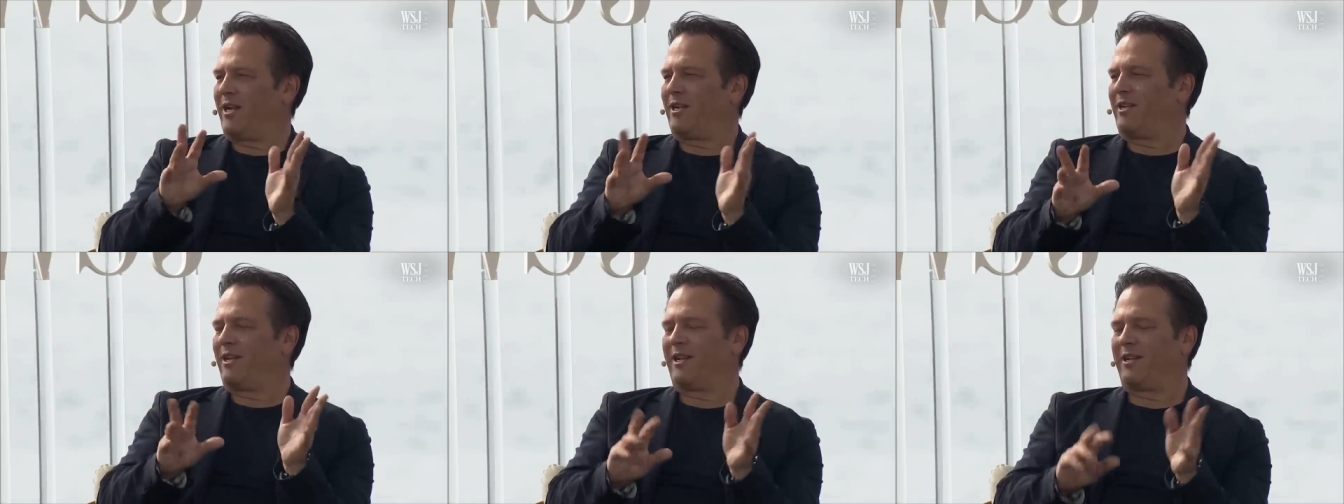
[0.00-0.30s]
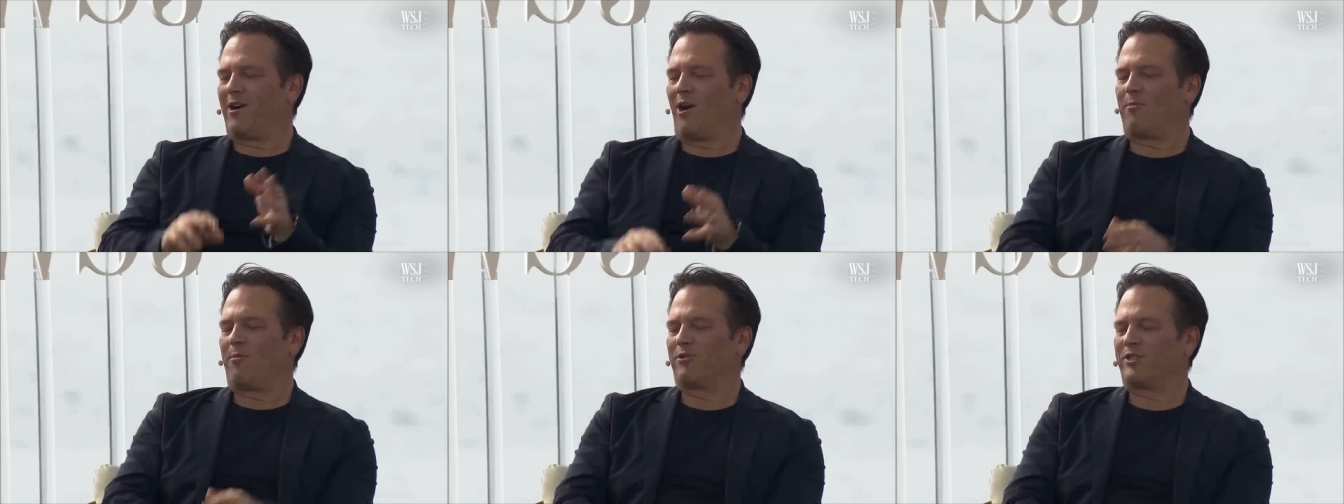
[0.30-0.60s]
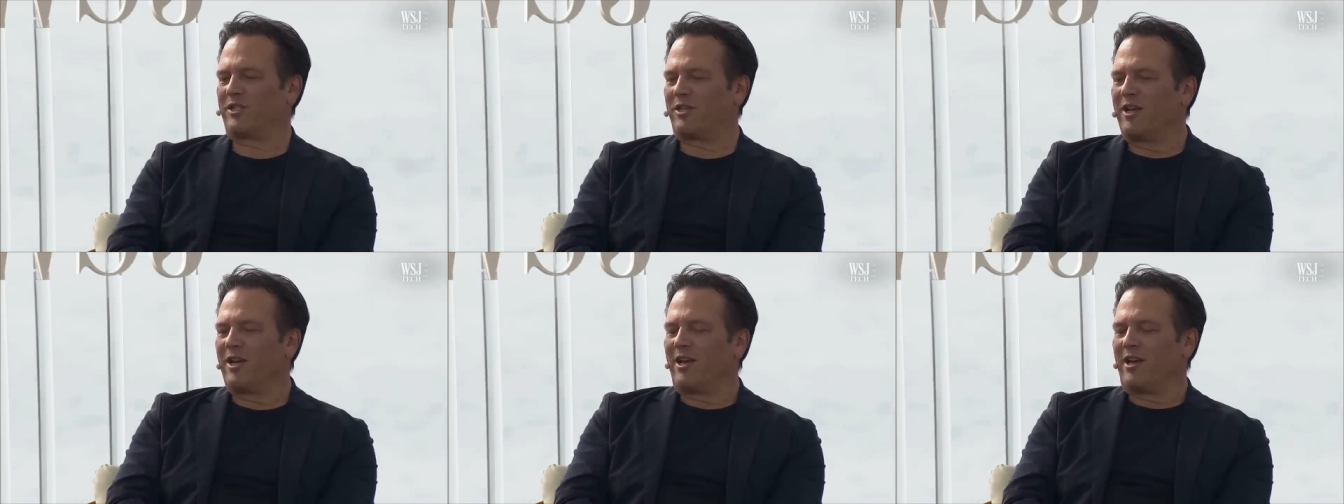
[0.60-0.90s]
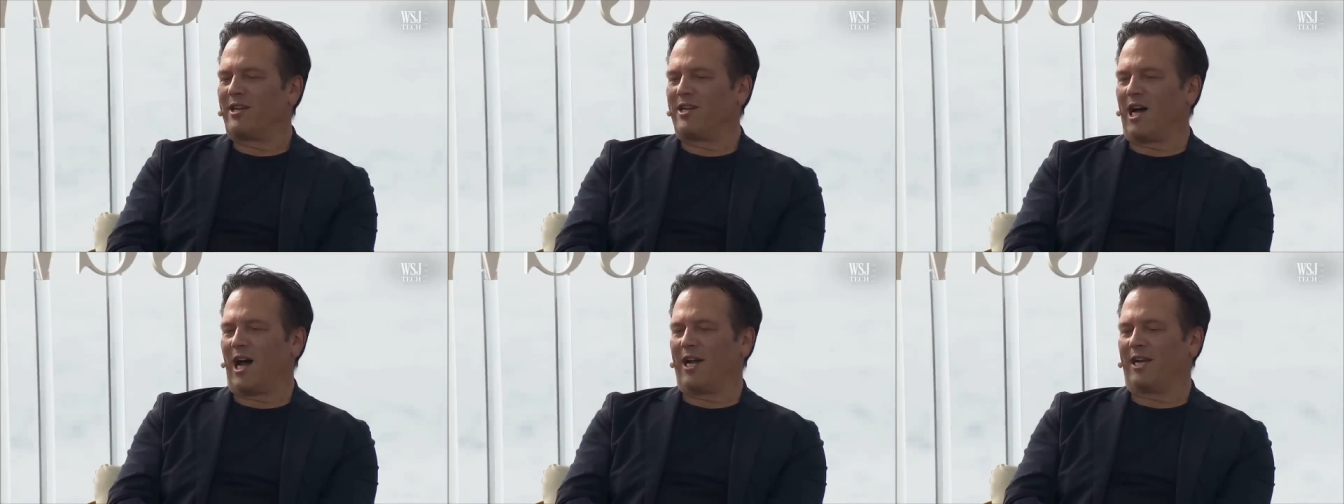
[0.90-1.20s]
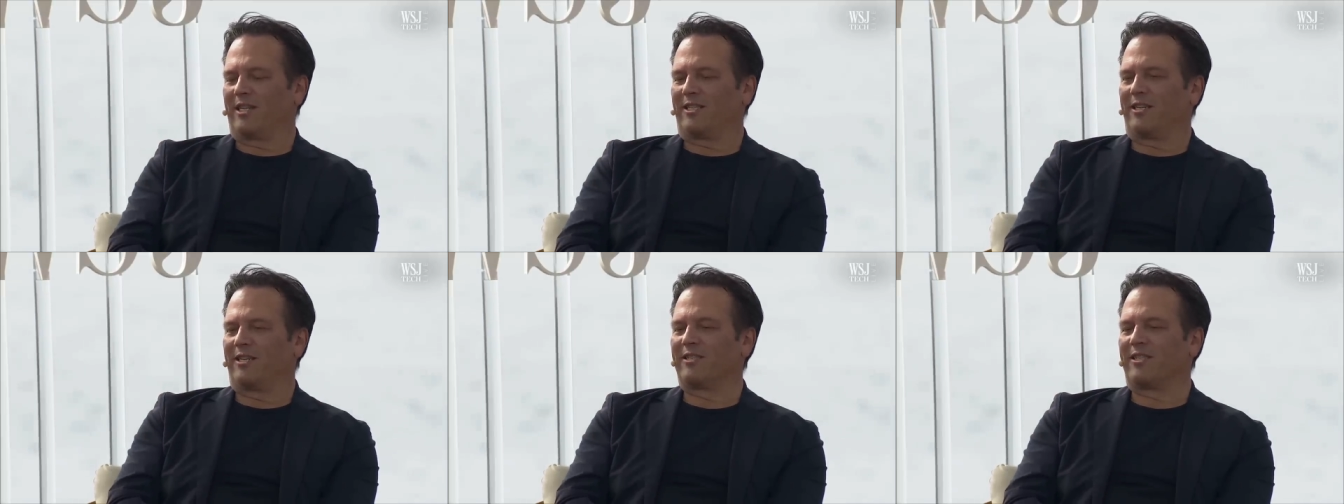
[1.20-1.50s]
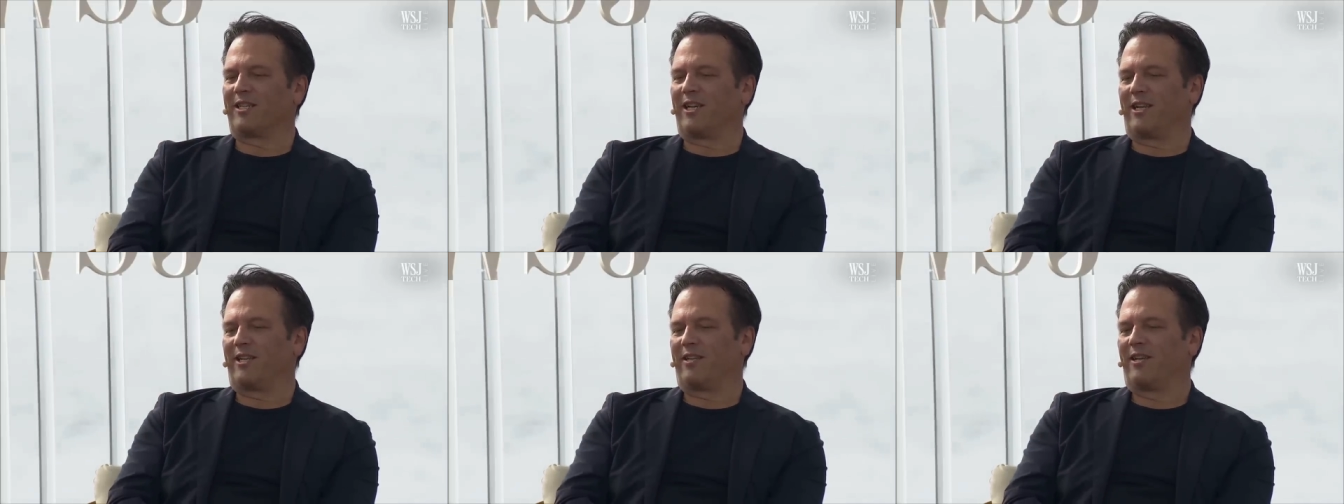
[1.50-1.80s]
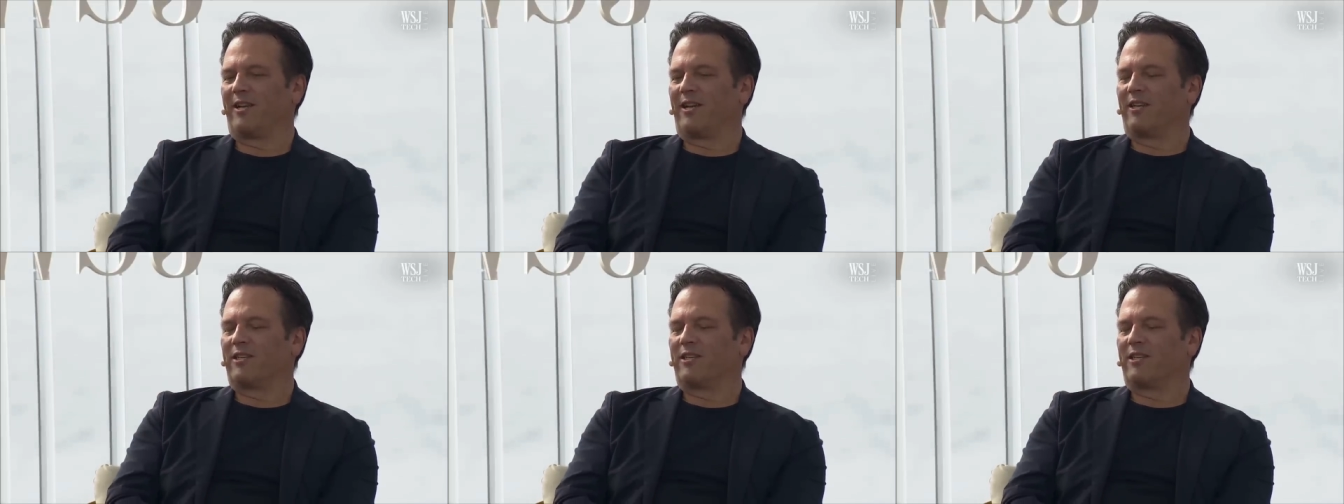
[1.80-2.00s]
It, it right. almost non-existent.